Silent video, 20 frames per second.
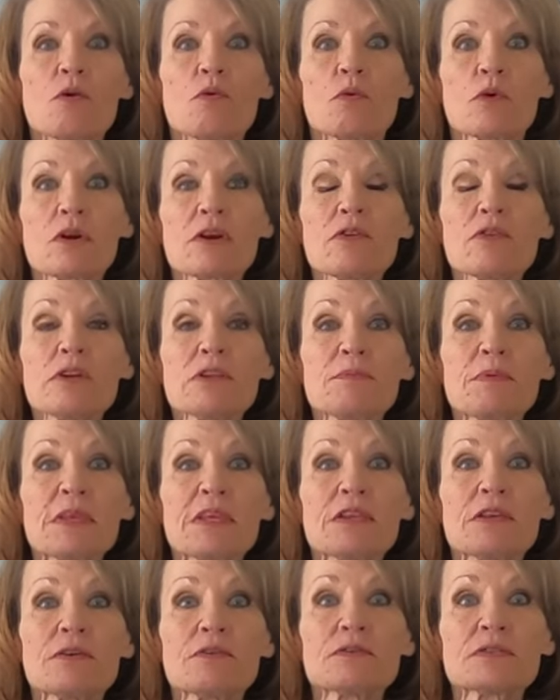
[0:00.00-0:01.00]
We're going to be
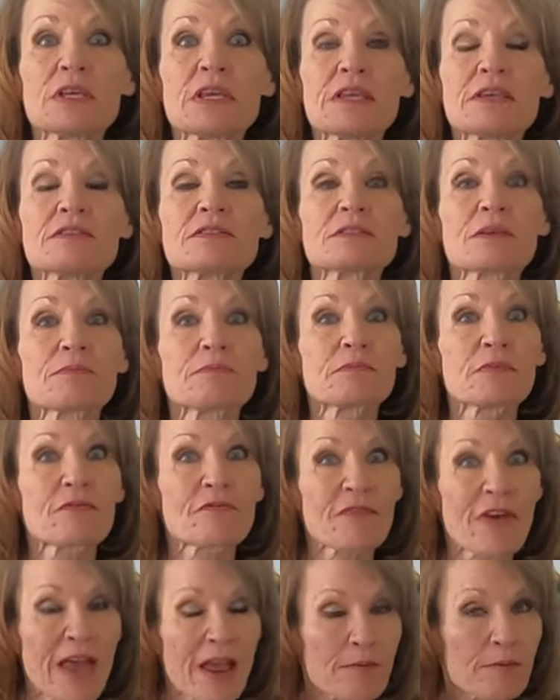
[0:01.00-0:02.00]
using some
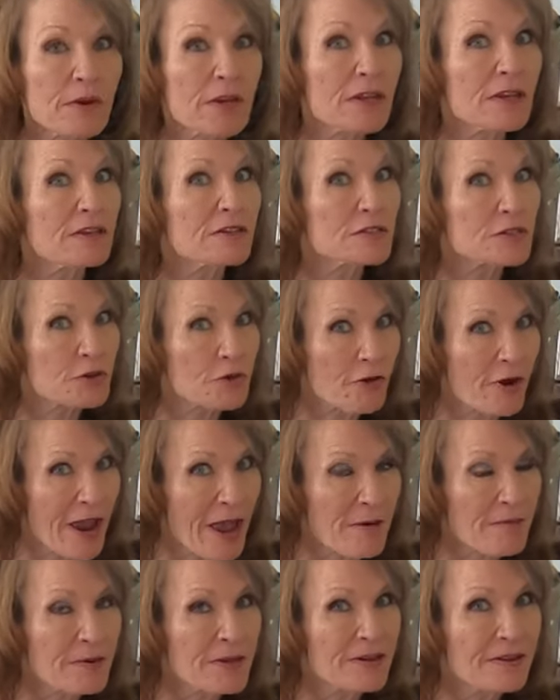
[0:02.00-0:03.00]
fabric
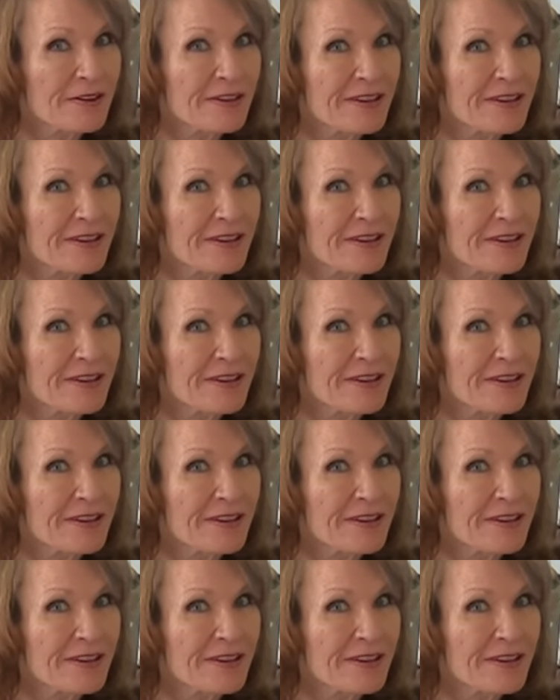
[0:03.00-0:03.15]
scrap,